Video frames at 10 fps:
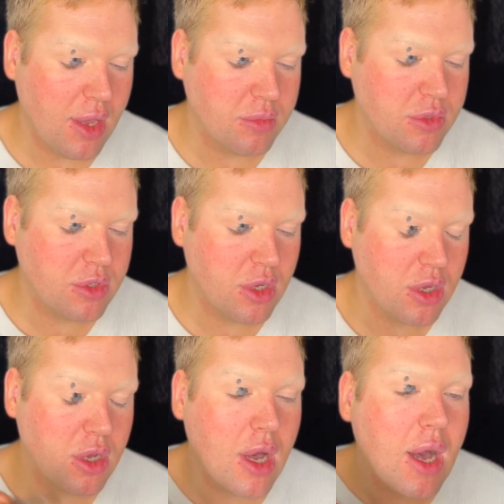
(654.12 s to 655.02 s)

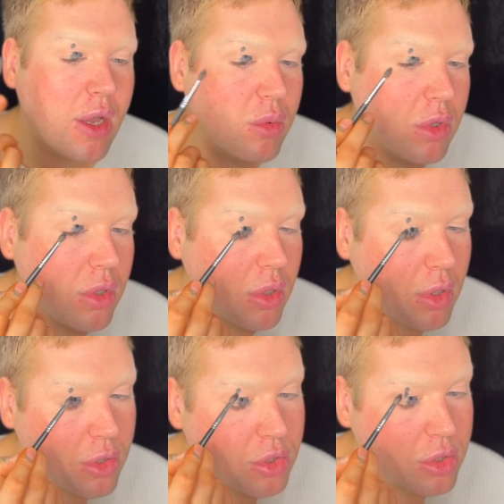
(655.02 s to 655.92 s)
So I
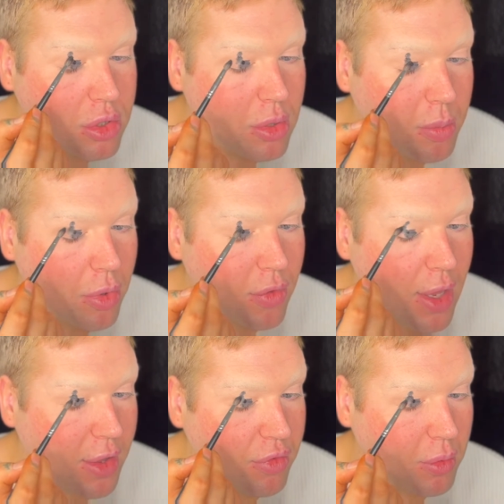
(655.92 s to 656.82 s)
will just put
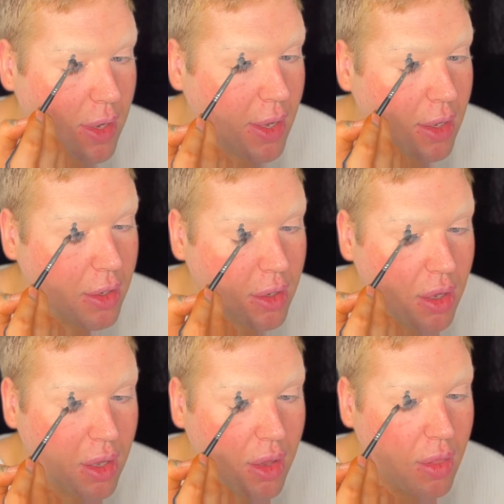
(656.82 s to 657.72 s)
that everywhere
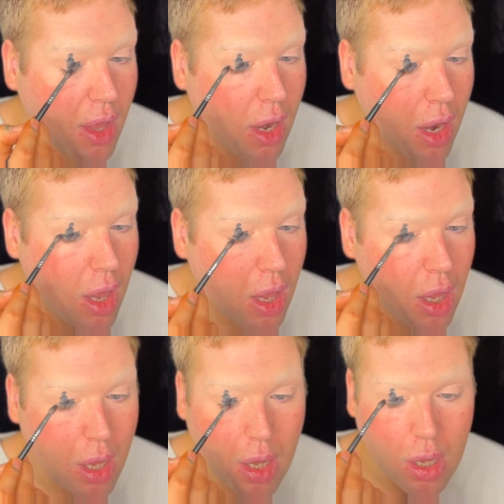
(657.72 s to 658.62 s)
and then
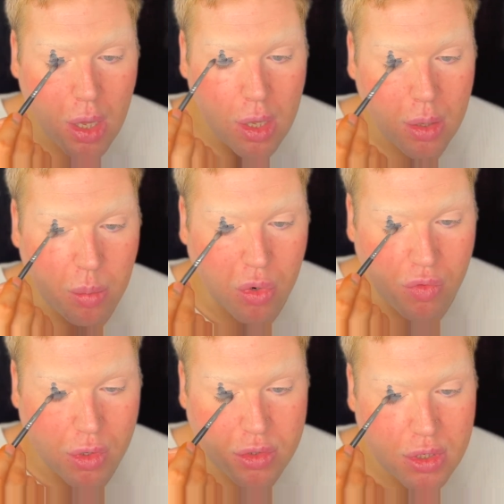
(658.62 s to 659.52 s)

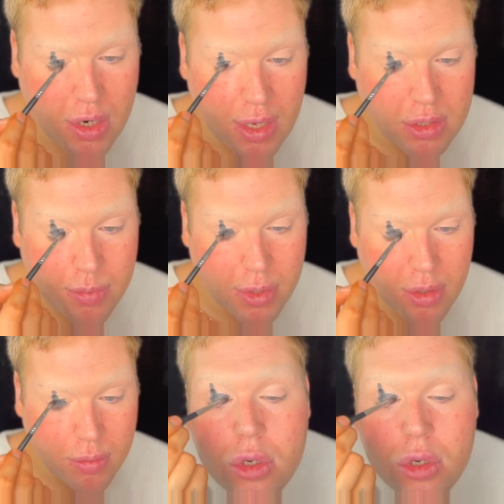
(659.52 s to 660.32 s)
move on to the next bit.